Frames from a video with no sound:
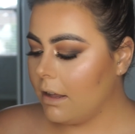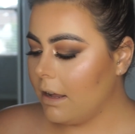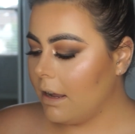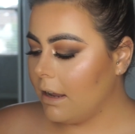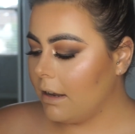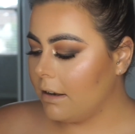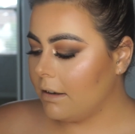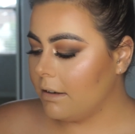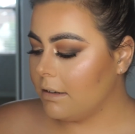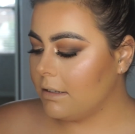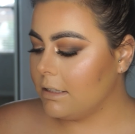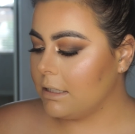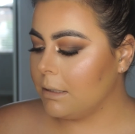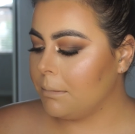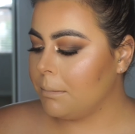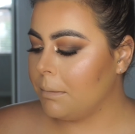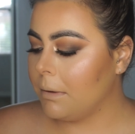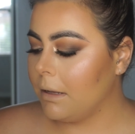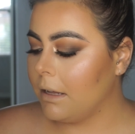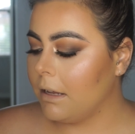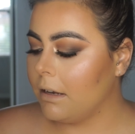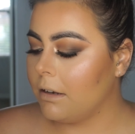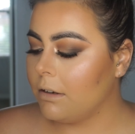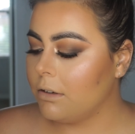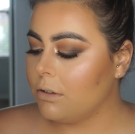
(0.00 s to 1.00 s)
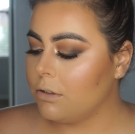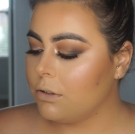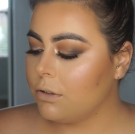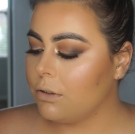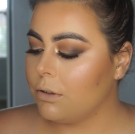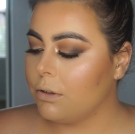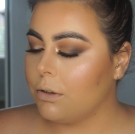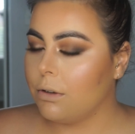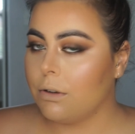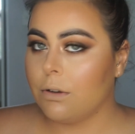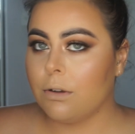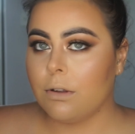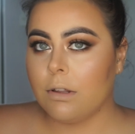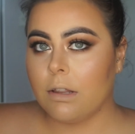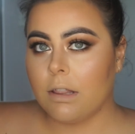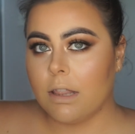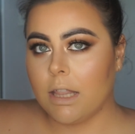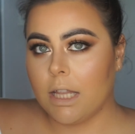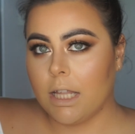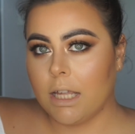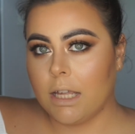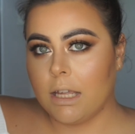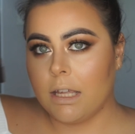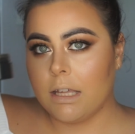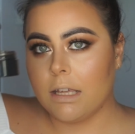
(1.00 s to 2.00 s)
and dip into
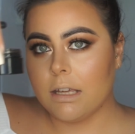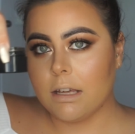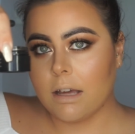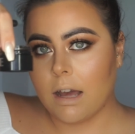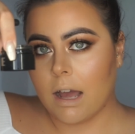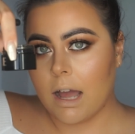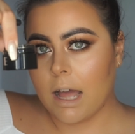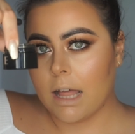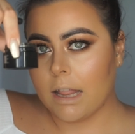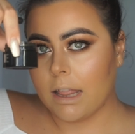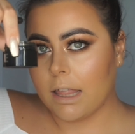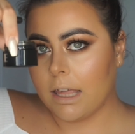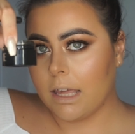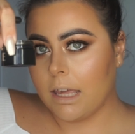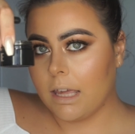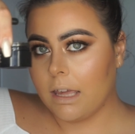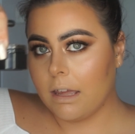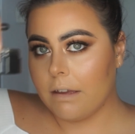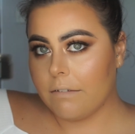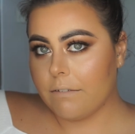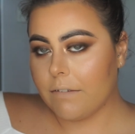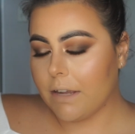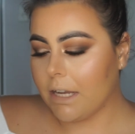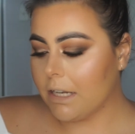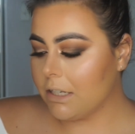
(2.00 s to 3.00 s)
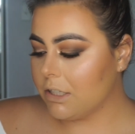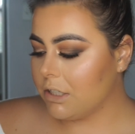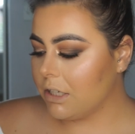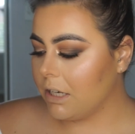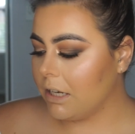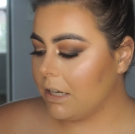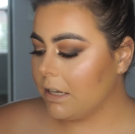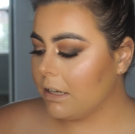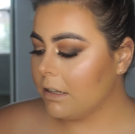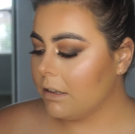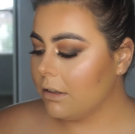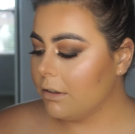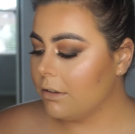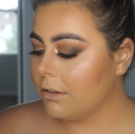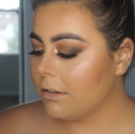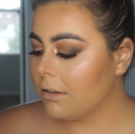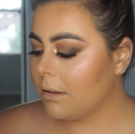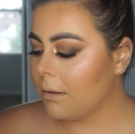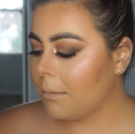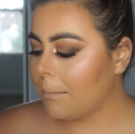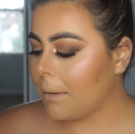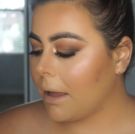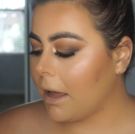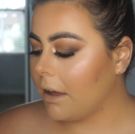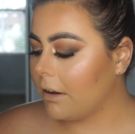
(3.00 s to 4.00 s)
the Kylie Fiji loose
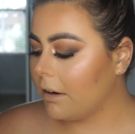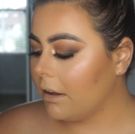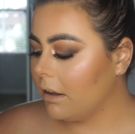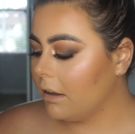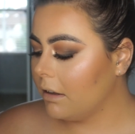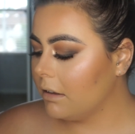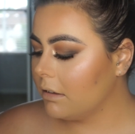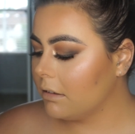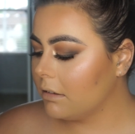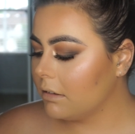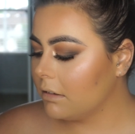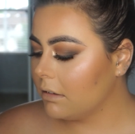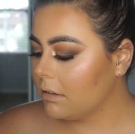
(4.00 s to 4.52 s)
powder